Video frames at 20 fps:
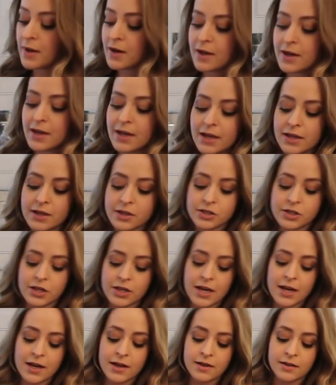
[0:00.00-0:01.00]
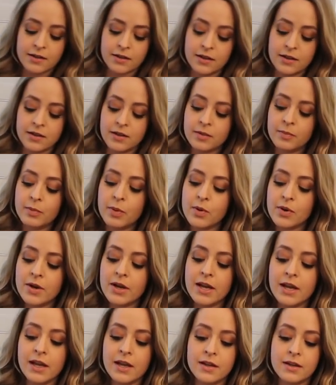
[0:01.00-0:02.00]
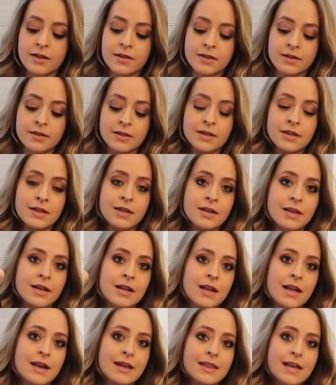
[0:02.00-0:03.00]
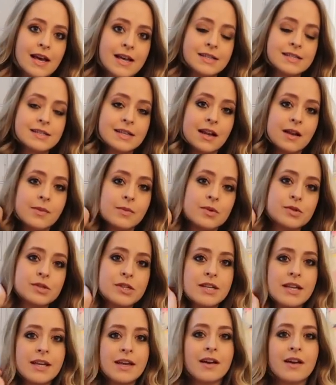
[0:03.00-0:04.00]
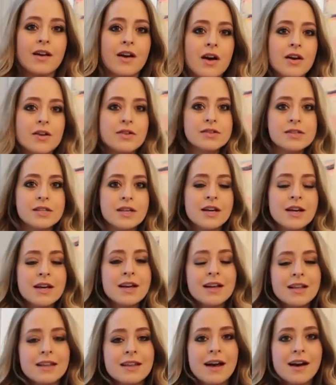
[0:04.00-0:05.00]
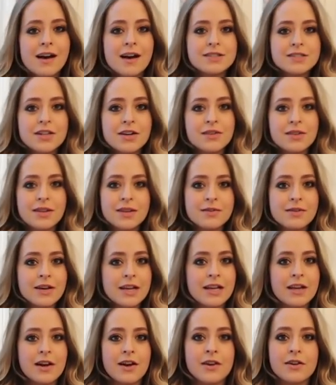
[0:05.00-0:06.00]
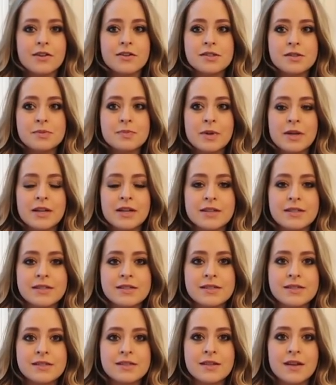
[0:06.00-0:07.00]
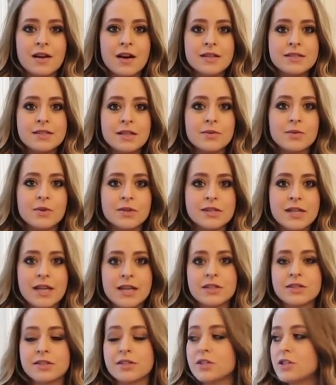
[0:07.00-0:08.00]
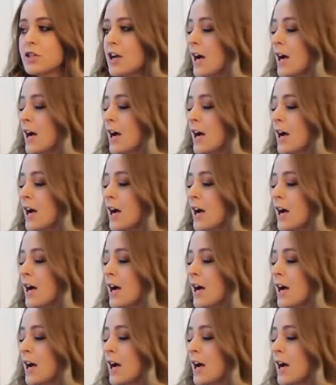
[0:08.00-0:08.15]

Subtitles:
my Chanel boy, like that. And I'm also taking a coat that I don't think really goes because I didn't want to take just a